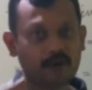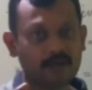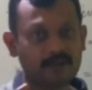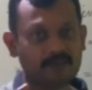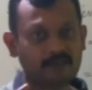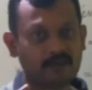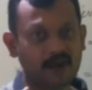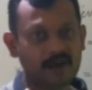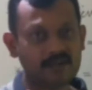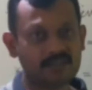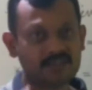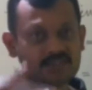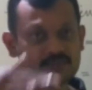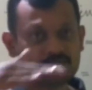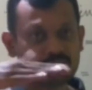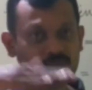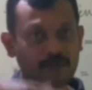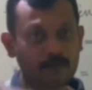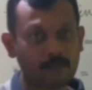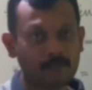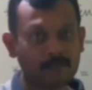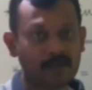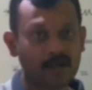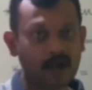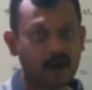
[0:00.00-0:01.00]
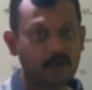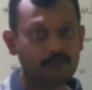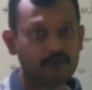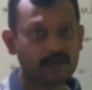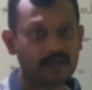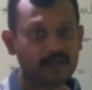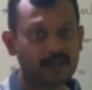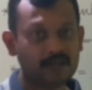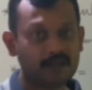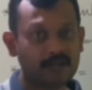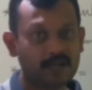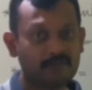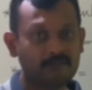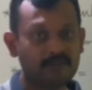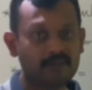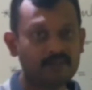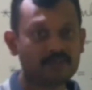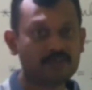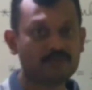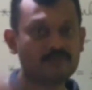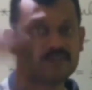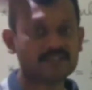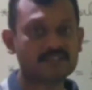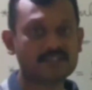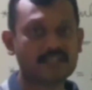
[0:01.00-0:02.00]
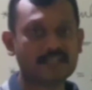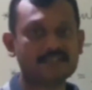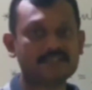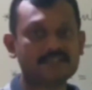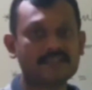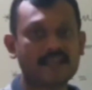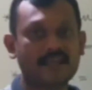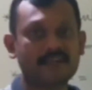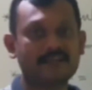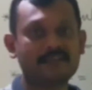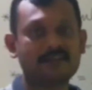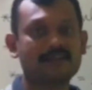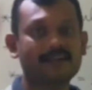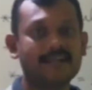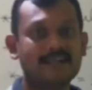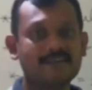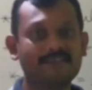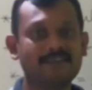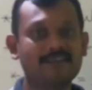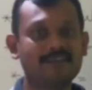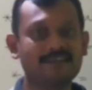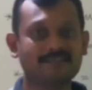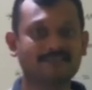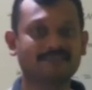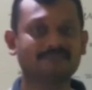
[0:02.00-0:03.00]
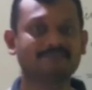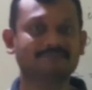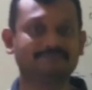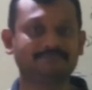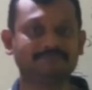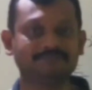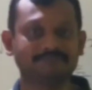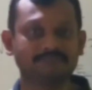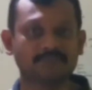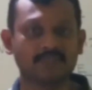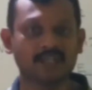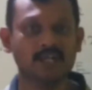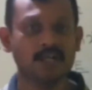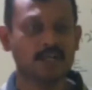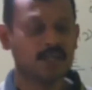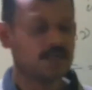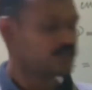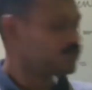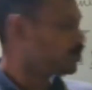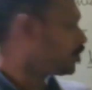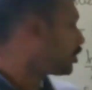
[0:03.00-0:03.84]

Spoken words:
a transition from ground level to first excited level. So